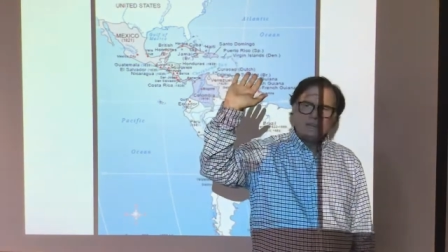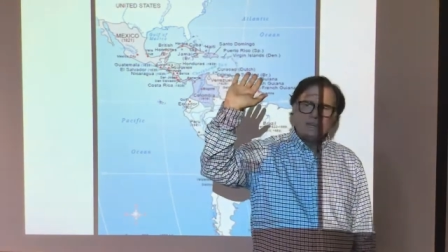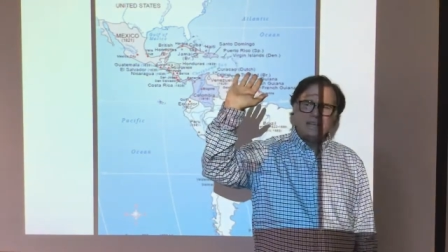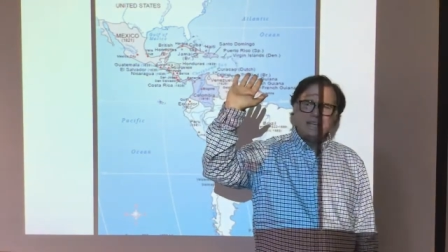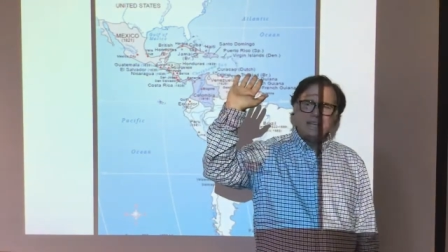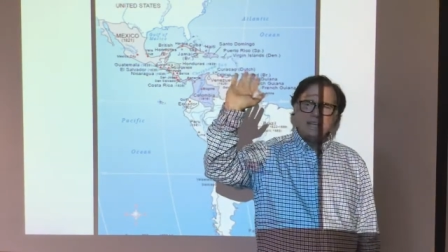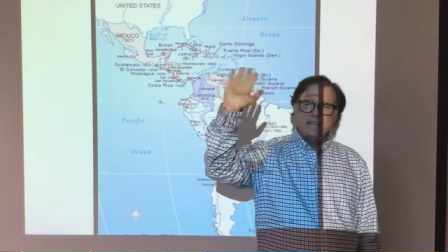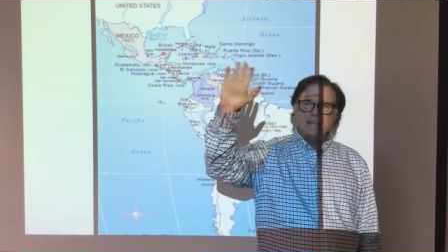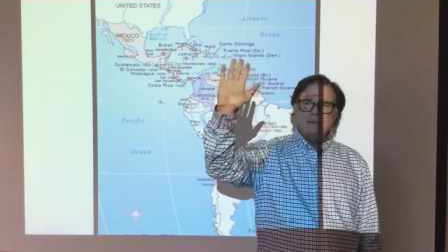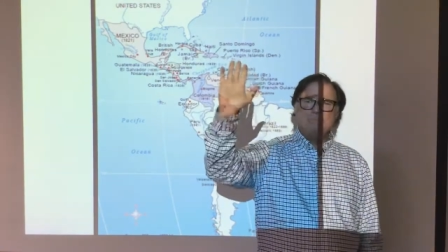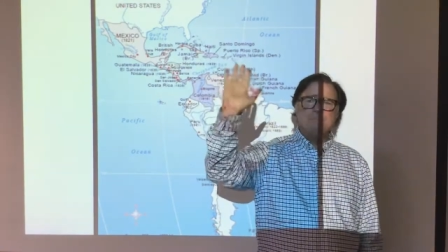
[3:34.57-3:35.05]

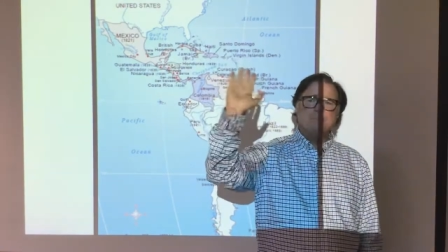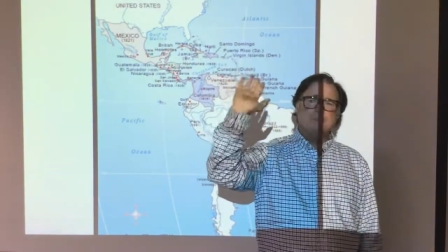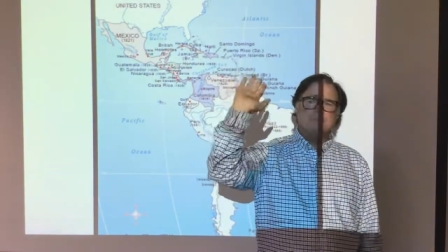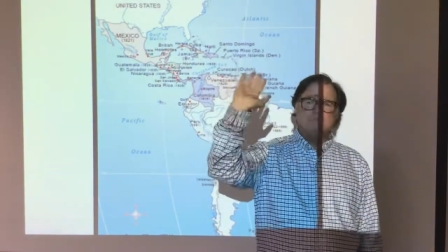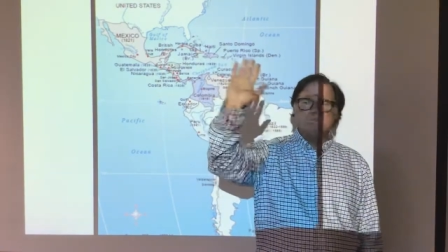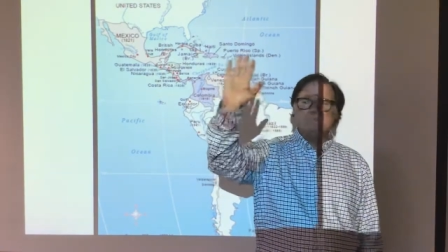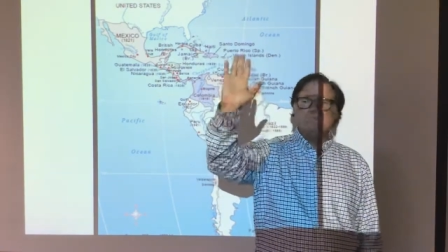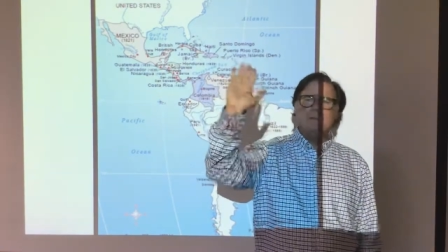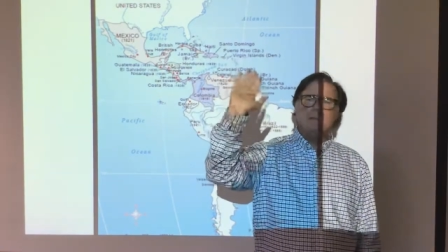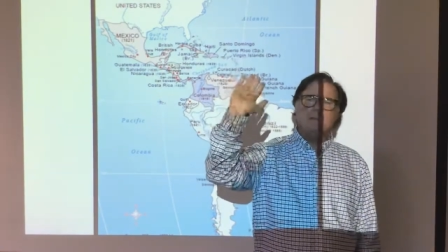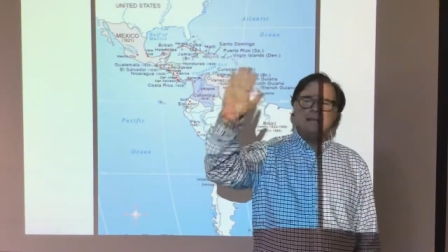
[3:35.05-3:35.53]
keep the
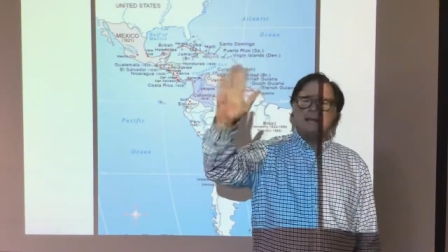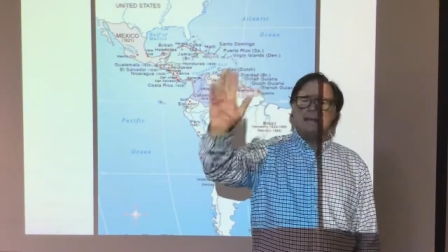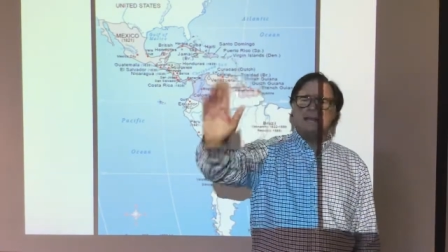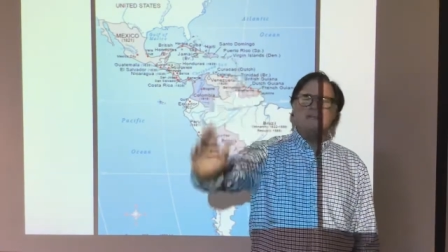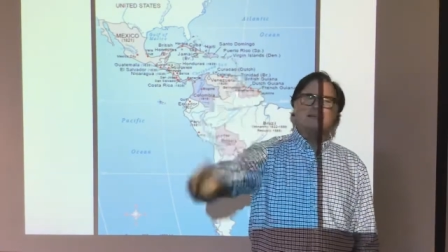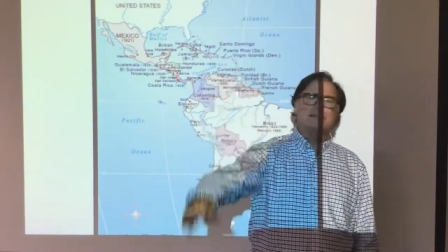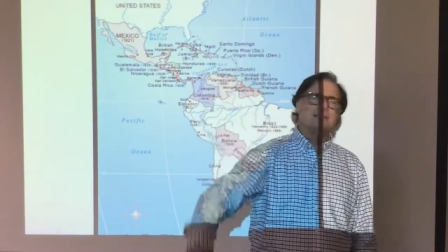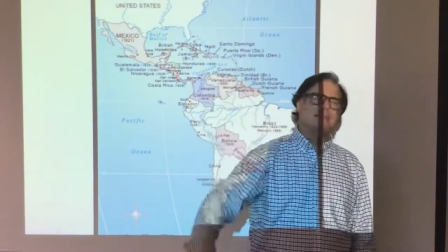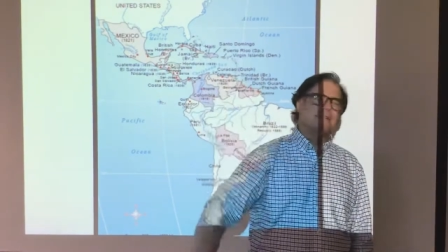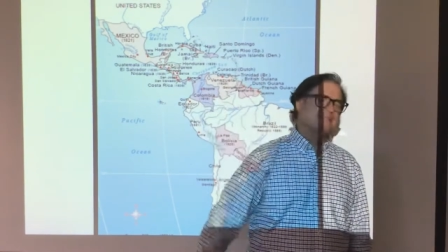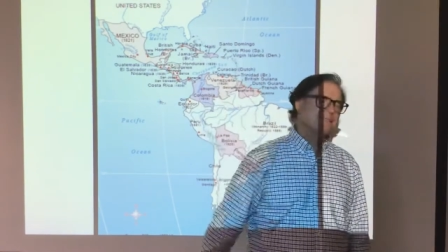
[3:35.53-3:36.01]
big
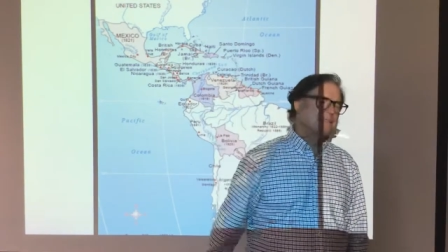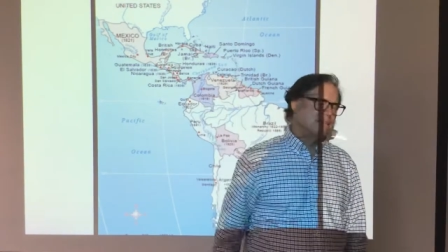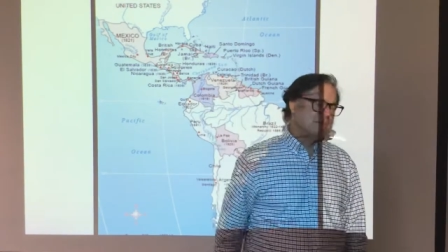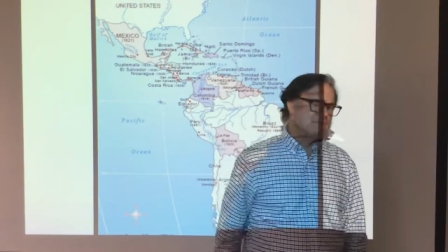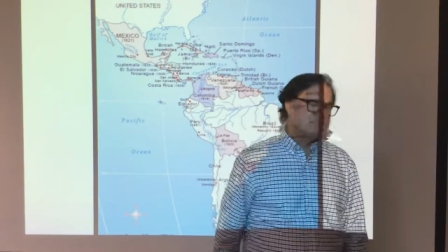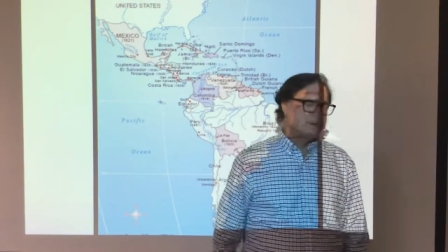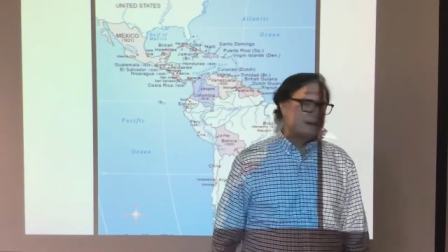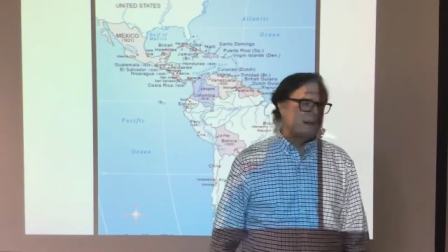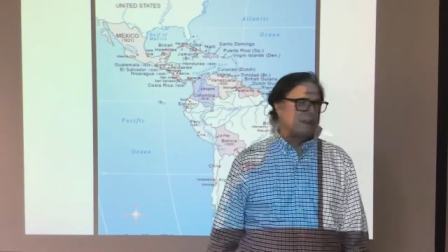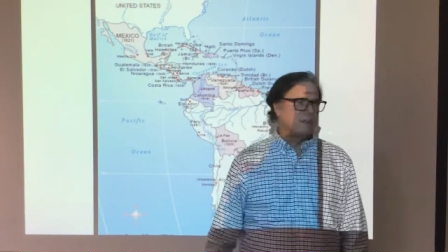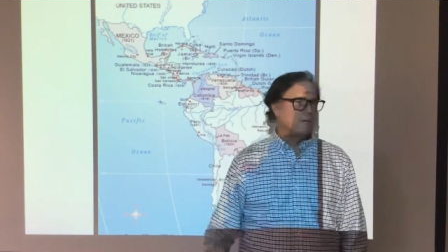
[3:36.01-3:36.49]
ideas in
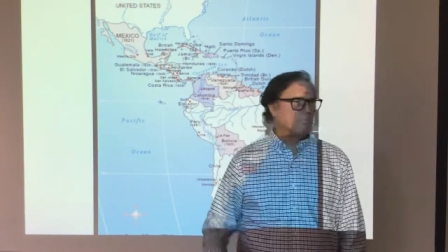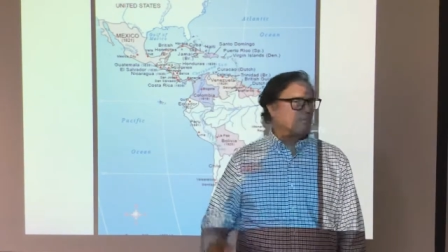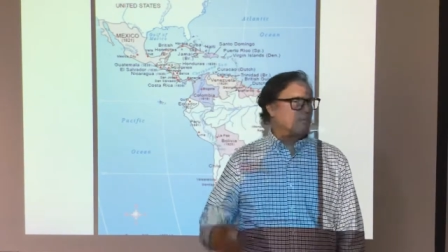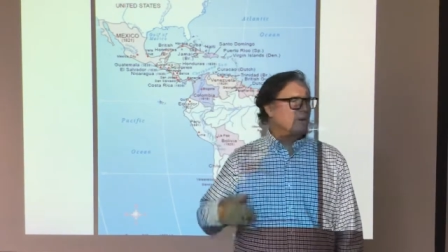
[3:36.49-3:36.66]
mind.